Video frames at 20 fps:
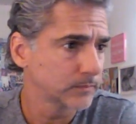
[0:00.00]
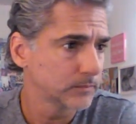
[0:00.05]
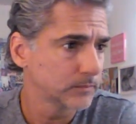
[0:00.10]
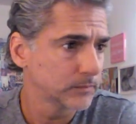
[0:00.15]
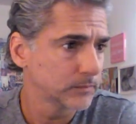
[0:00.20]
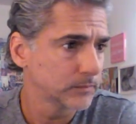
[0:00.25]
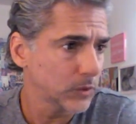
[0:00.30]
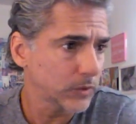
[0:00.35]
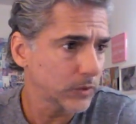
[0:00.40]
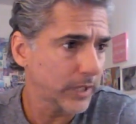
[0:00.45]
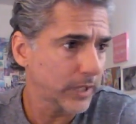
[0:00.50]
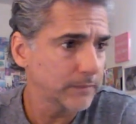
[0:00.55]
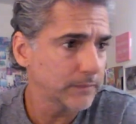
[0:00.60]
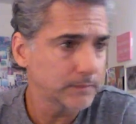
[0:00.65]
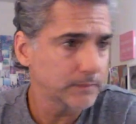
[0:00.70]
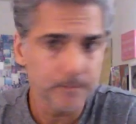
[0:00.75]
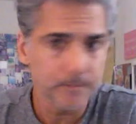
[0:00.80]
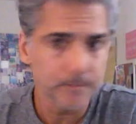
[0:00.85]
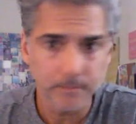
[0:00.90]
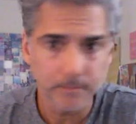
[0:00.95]
Okay.
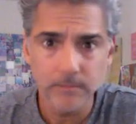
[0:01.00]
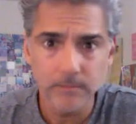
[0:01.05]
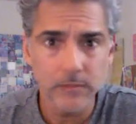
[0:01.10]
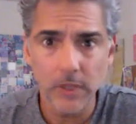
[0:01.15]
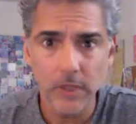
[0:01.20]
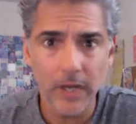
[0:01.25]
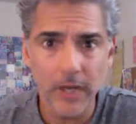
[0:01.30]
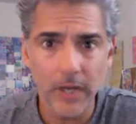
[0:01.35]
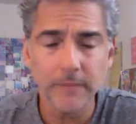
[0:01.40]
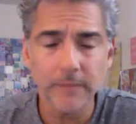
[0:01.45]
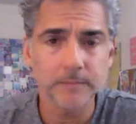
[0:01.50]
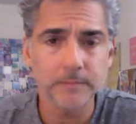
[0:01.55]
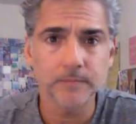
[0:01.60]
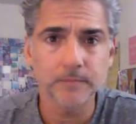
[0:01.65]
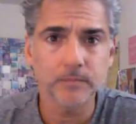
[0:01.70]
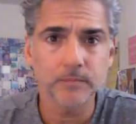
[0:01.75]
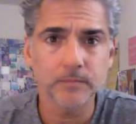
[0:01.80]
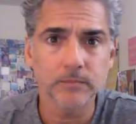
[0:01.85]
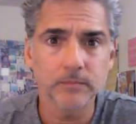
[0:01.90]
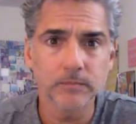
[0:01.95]
All right.
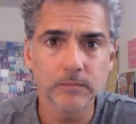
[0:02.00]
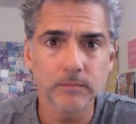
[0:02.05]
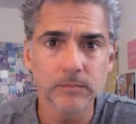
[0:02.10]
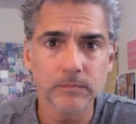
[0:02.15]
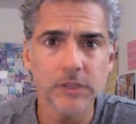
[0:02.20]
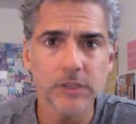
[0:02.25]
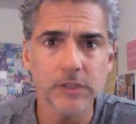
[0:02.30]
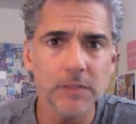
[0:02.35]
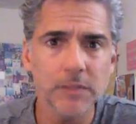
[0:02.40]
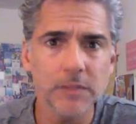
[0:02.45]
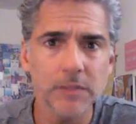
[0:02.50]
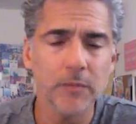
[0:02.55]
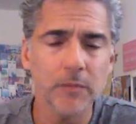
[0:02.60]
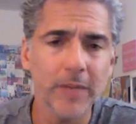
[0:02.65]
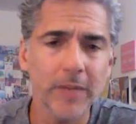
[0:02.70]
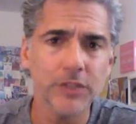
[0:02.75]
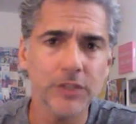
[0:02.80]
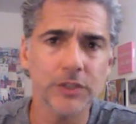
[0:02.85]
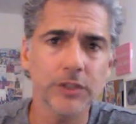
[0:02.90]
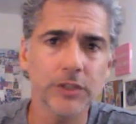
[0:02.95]
This
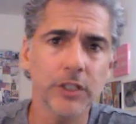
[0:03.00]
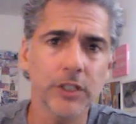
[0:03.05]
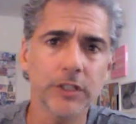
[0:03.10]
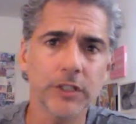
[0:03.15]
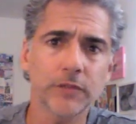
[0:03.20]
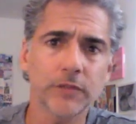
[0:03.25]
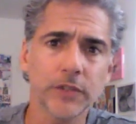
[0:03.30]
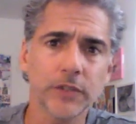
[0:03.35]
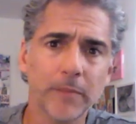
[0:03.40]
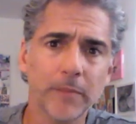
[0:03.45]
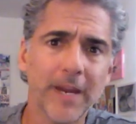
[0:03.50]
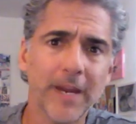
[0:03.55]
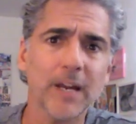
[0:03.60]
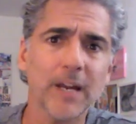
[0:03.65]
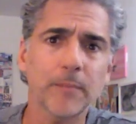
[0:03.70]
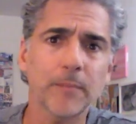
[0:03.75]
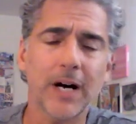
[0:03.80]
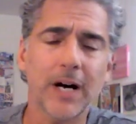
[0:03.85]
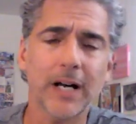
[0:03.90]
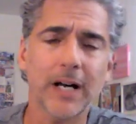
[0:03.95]
information is for your
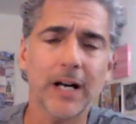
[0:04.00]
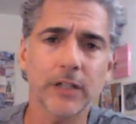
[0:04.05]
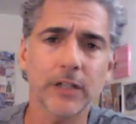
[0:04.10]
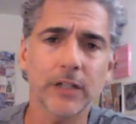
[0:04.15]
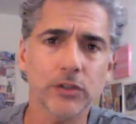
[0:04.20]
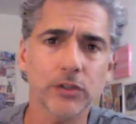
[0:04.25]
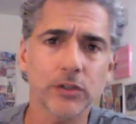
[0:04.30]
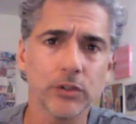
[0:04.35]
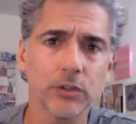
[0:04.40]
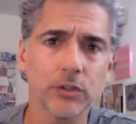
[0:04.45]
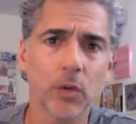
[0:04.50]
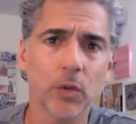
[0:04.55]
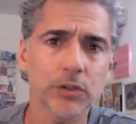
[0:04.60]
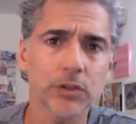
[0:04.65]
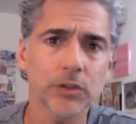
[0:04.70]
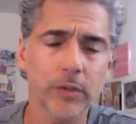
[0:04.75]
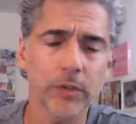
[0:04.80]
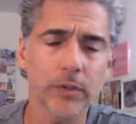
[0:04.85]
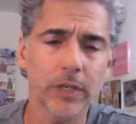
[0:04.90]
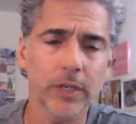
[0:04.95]
back pocket so you know what's
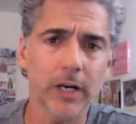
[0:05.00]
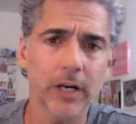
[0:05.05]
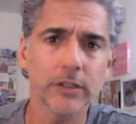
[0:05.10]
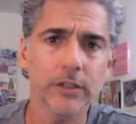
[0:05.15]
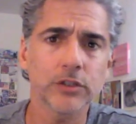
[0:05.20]
going on,